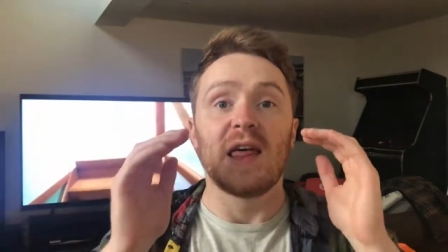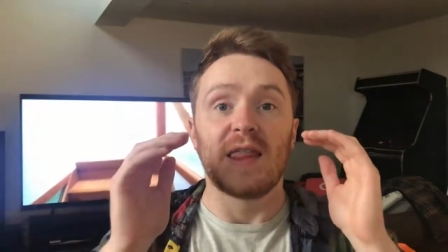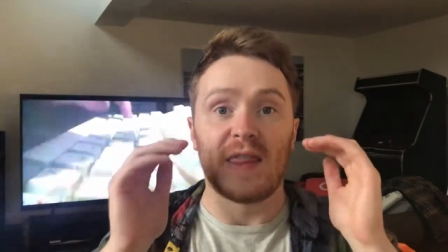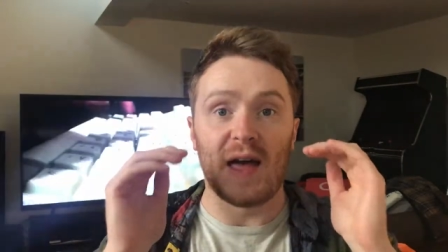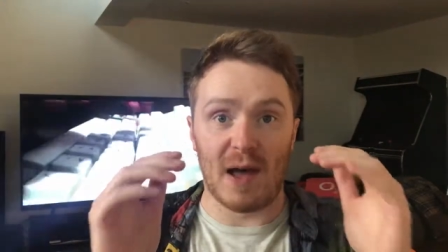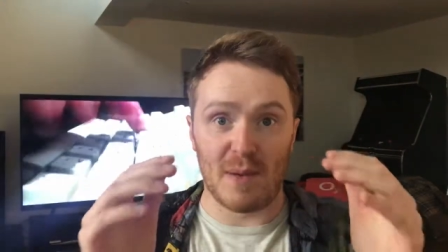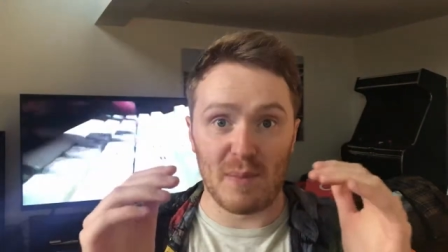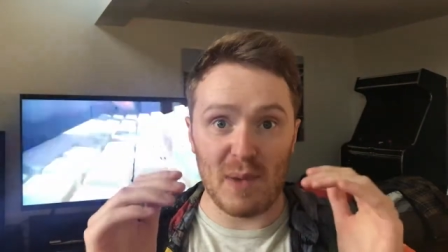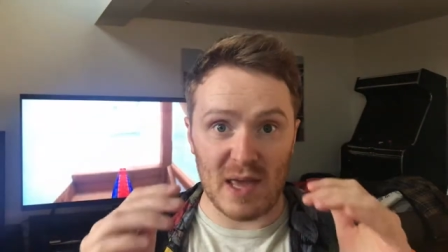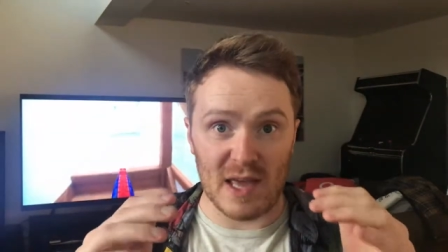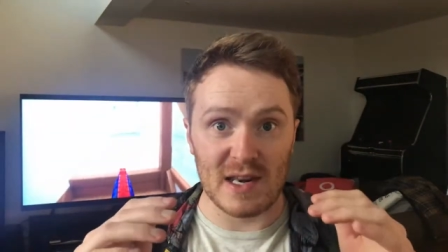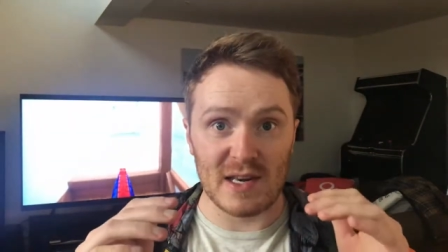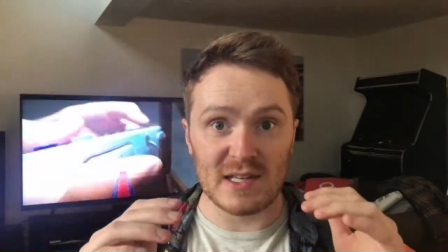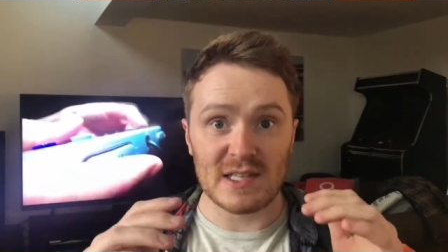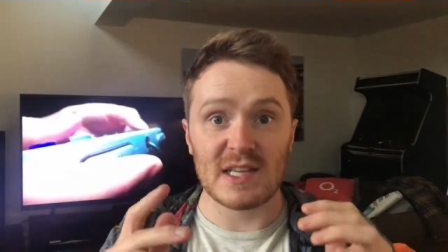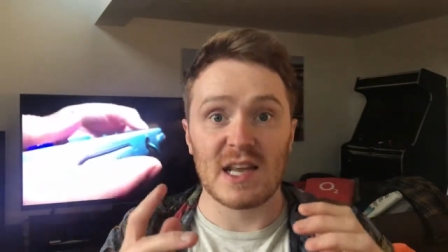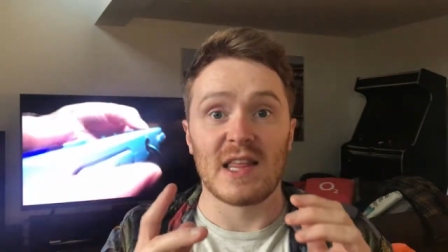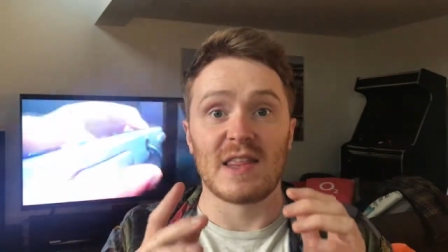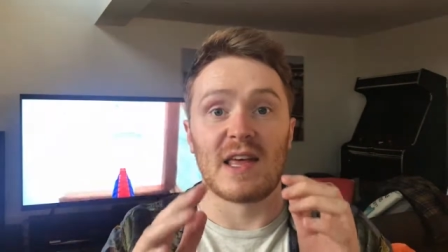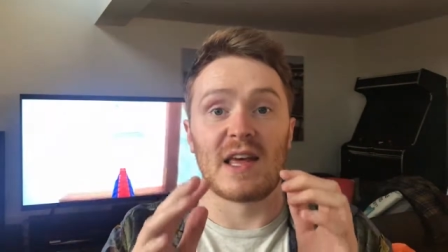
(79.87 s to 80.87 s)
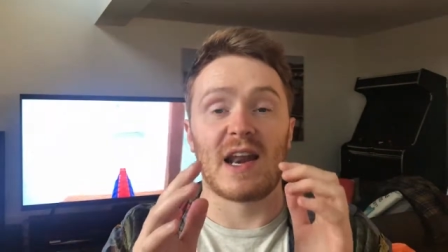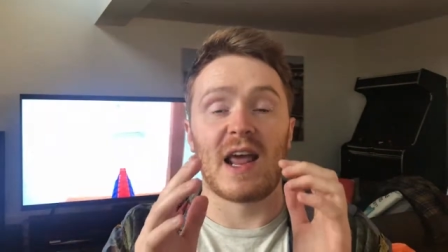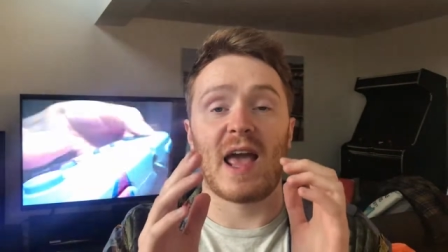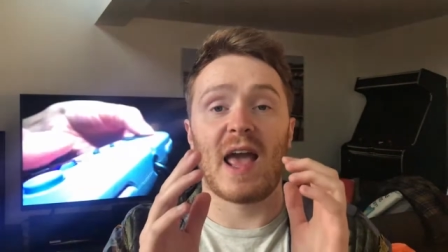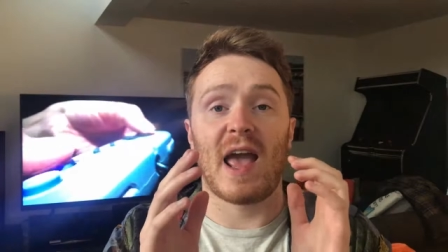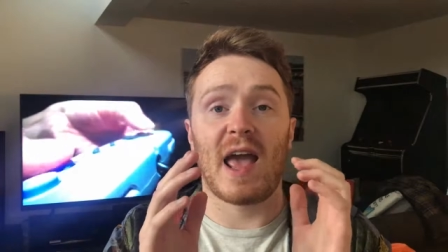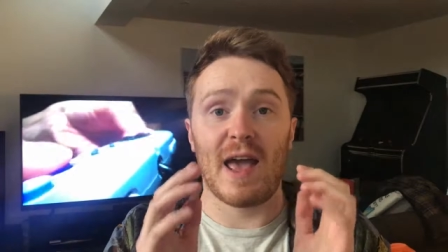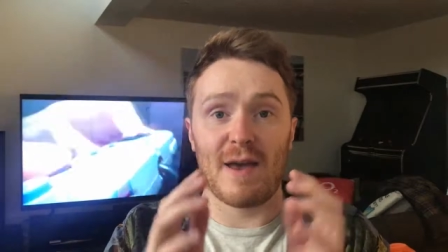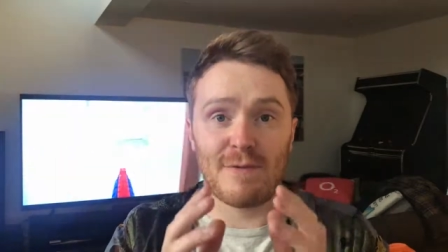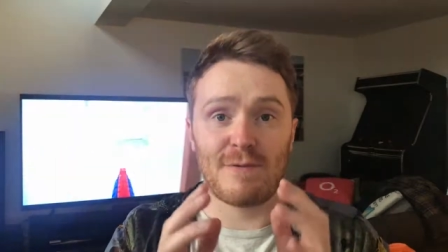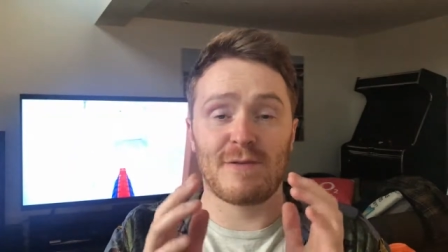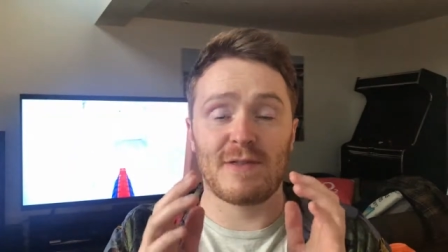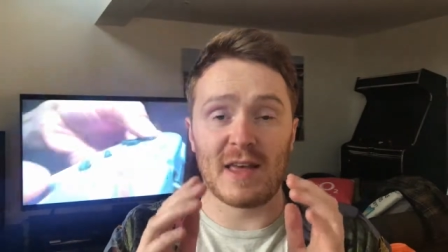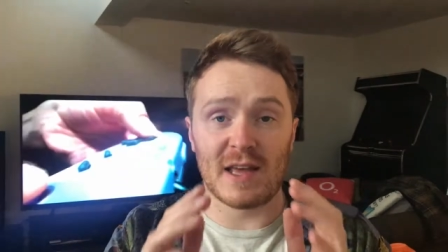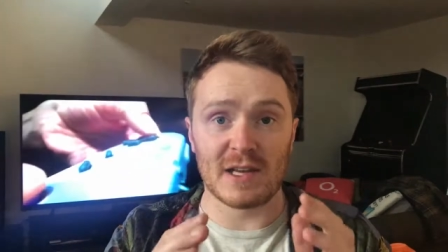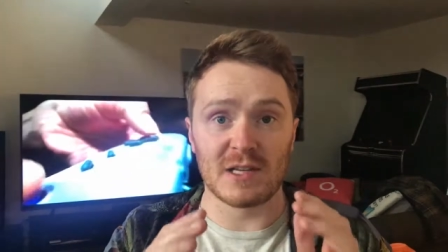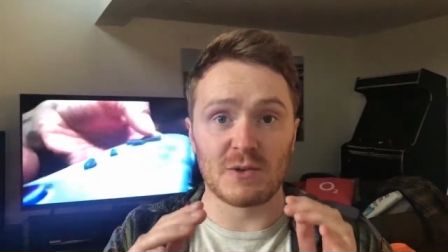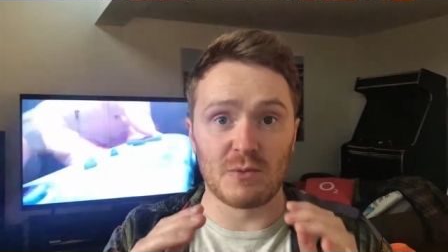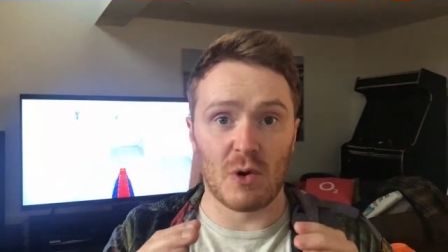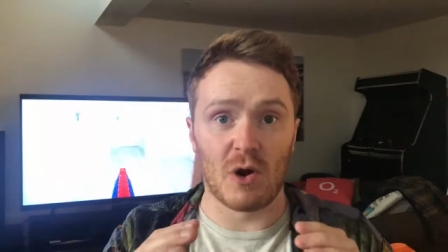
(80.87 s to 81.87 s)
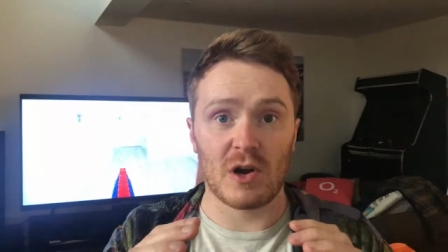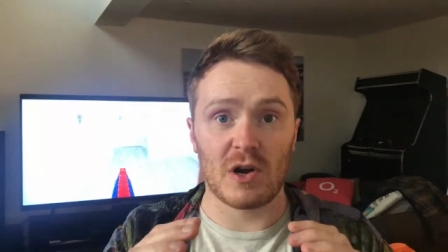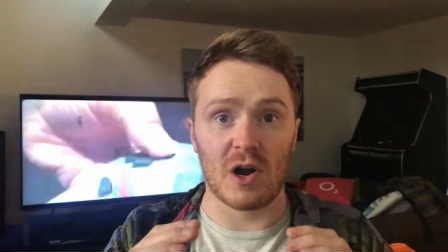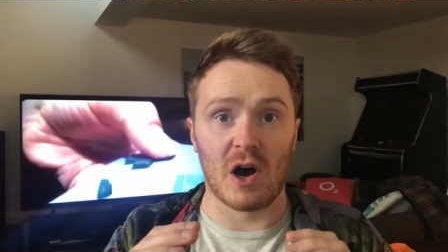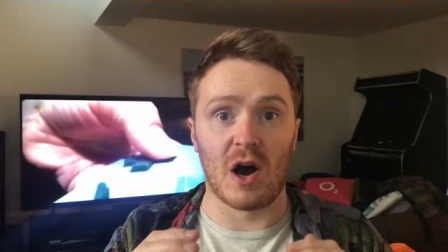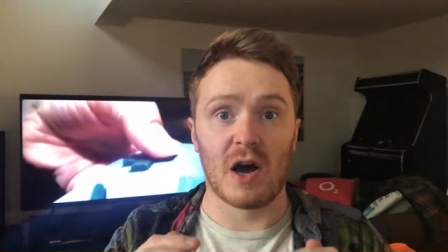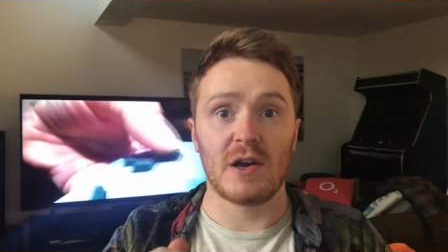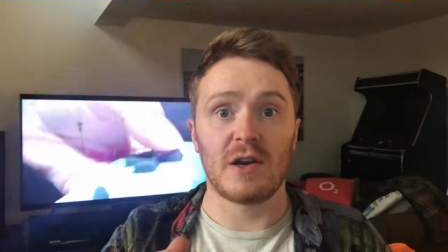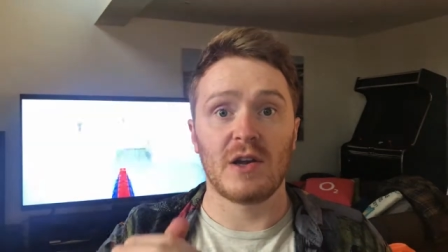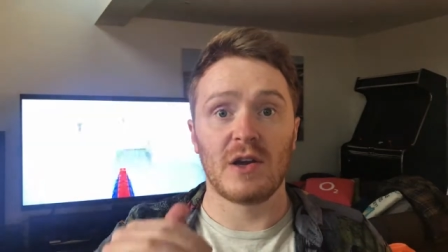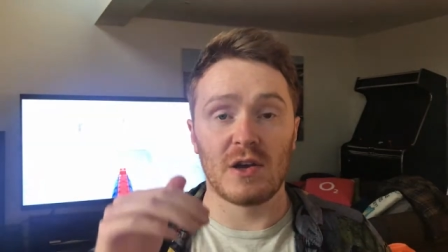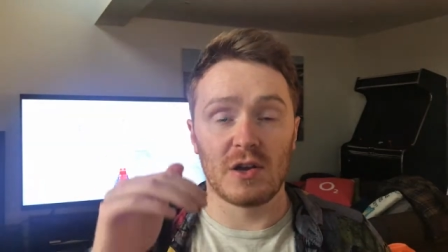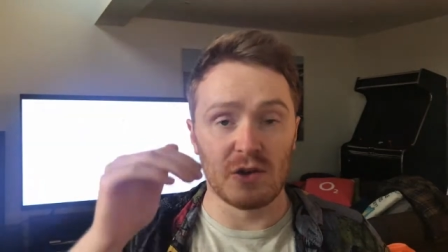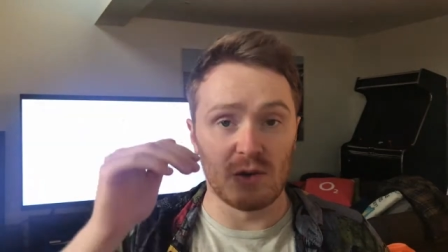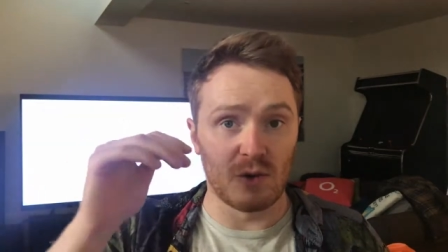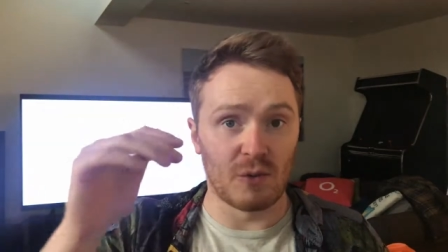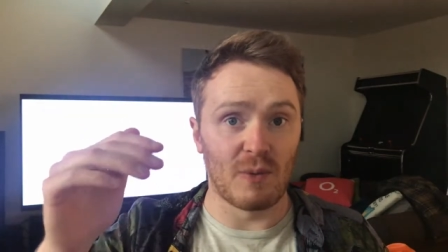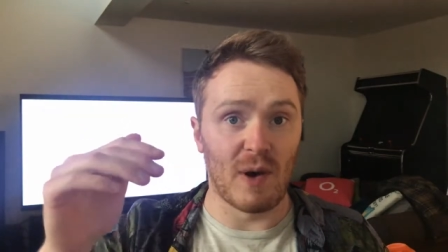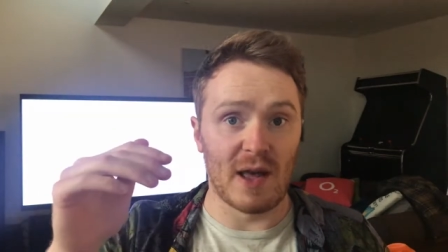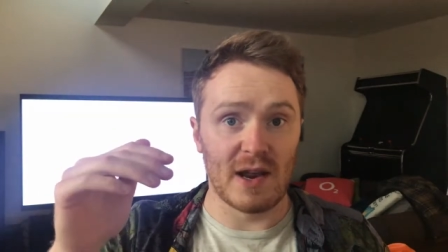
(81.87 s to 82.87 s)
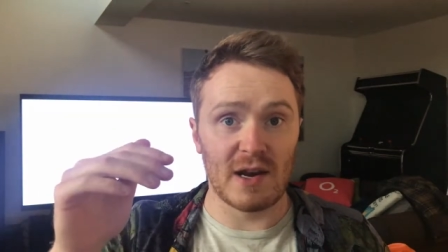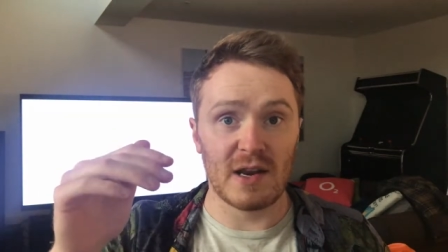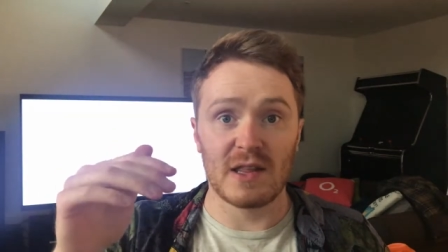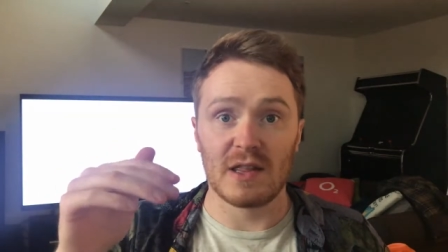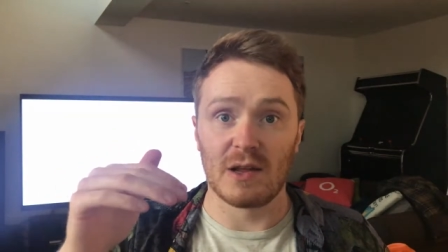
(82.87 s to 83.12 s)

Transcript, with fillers: That means that if things work out, you'll win.